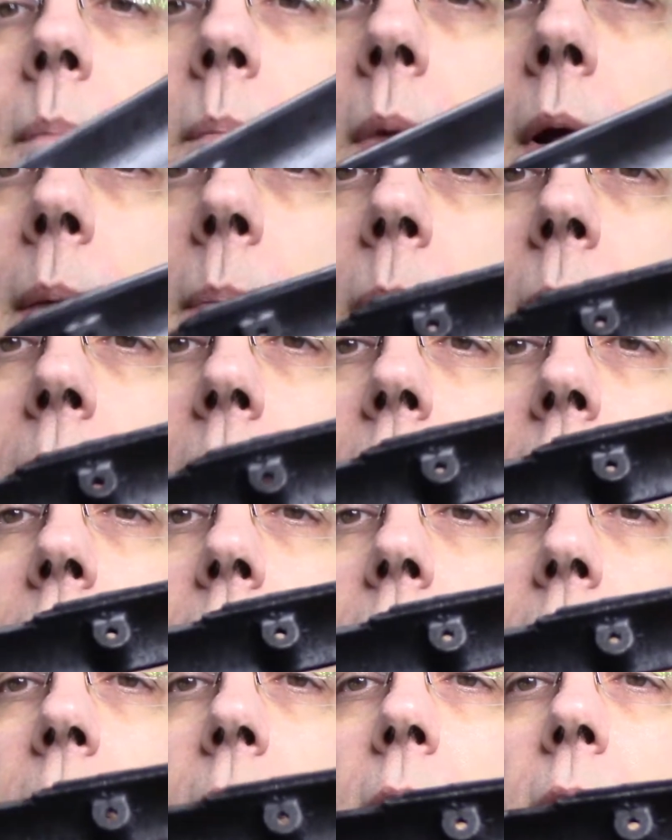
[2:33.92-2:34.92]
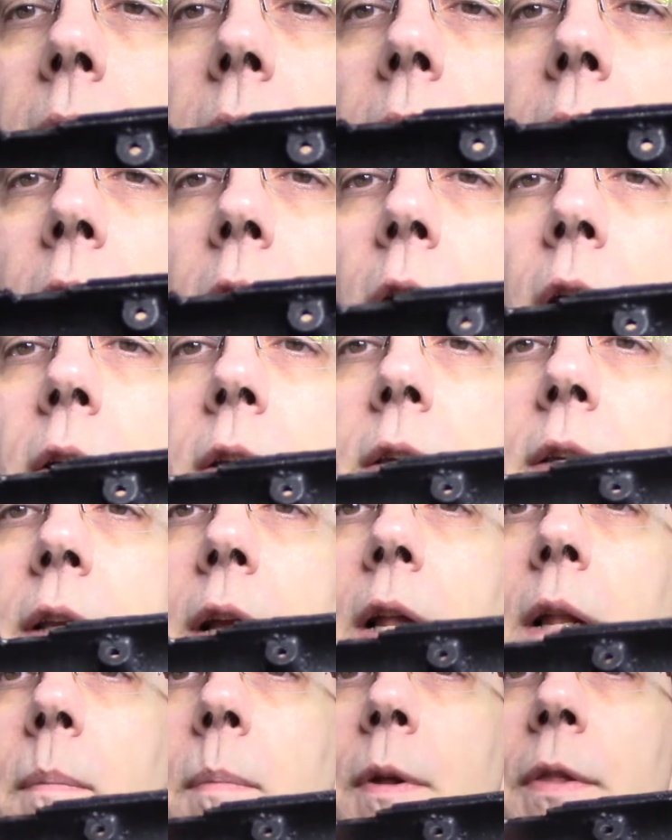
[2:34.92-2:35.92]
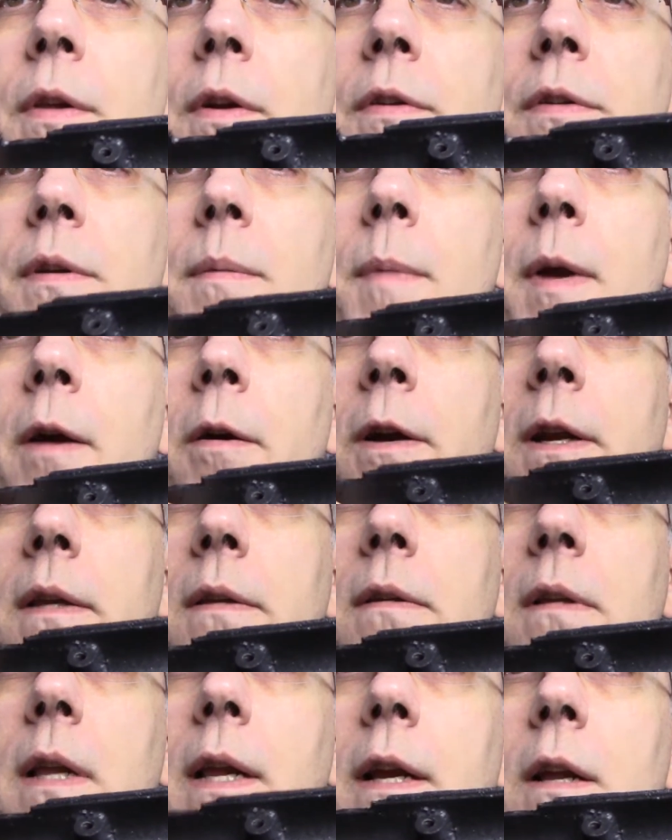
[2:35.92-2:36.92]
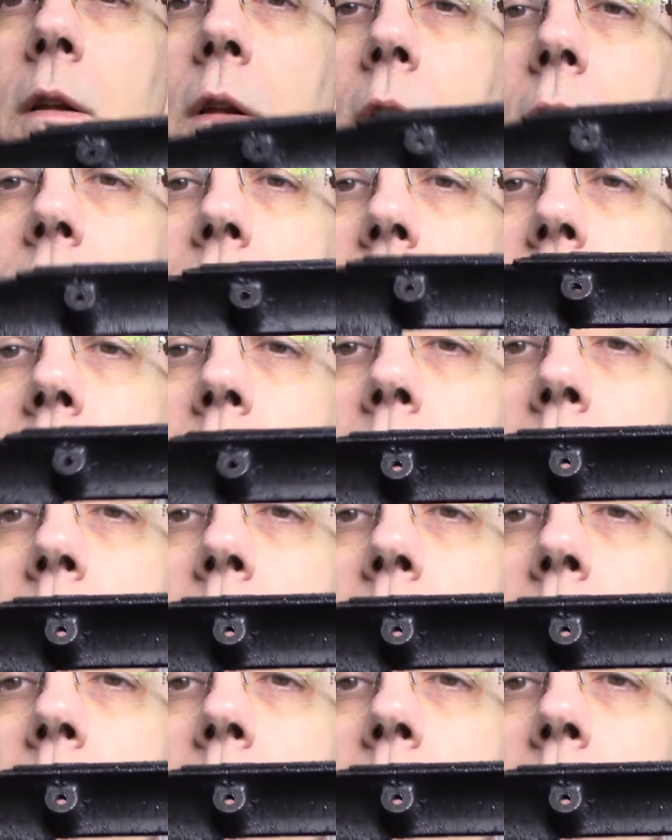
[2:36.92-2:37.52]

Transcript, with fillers: might be kind of hard to tell, but there's some areas like along here